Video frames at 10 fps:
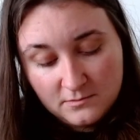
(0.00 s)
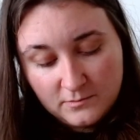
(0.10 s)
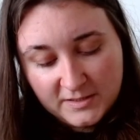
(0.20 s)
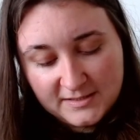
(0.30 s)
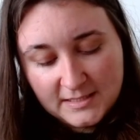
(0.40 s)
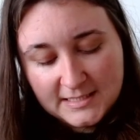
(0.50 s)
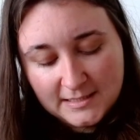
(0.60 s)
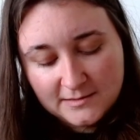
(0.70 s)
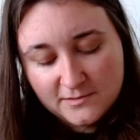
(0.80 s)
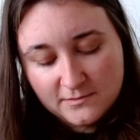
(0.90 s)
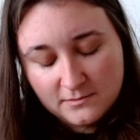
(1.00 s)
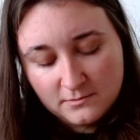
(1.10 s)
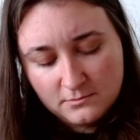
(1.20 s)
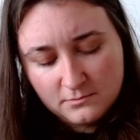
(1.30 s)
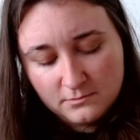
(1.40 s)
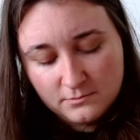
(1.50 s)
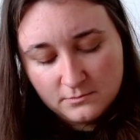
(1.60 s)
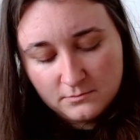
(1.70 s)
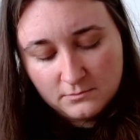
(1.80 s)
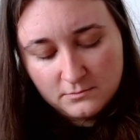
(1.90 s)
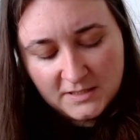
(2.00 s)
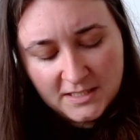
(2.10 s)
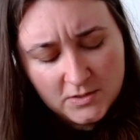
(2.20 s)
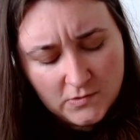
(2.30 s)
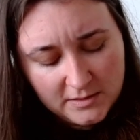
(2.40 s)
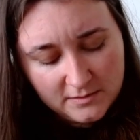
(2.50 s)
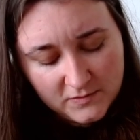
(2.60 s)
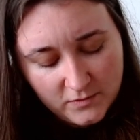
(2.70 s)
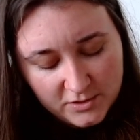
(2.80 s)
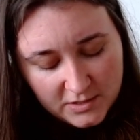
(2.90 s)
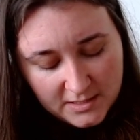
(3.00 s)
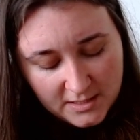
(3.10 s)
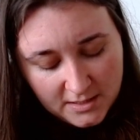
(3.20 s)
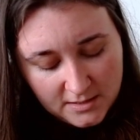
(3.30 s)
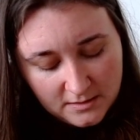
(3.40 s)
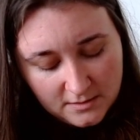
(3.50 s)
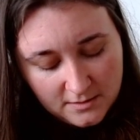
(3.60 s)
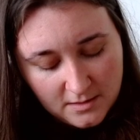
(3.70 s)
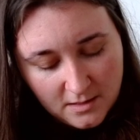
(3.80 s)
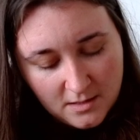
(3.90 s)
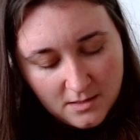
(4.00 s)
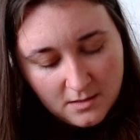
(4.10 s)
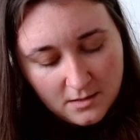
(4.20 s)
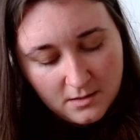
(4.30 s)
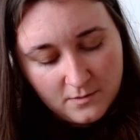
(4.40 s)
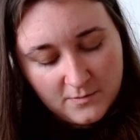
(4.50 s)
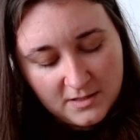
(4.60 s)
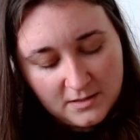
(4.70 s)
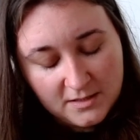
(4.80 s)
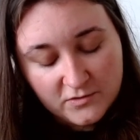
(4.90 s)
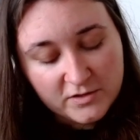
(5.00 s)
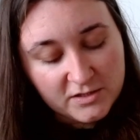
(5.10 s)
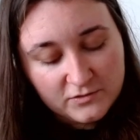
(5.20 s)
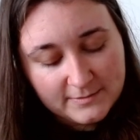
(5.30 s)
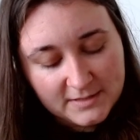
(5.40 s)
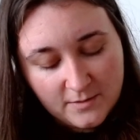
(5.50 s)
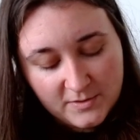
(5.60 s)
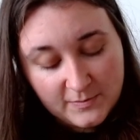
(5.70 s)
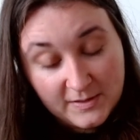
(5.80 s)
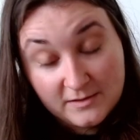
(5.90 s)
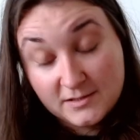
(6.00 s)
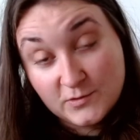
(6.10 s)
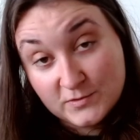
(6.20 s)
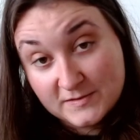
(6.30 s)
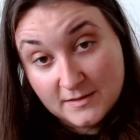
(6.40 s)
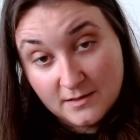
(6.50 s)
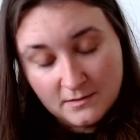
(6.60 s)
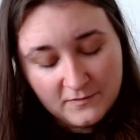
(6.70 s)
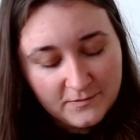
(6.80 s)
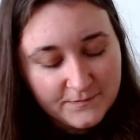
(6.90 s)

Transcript: Because I did a little... Did I do a little swatch? I think I did. And had already dropped down, but apparently it wasn't enough.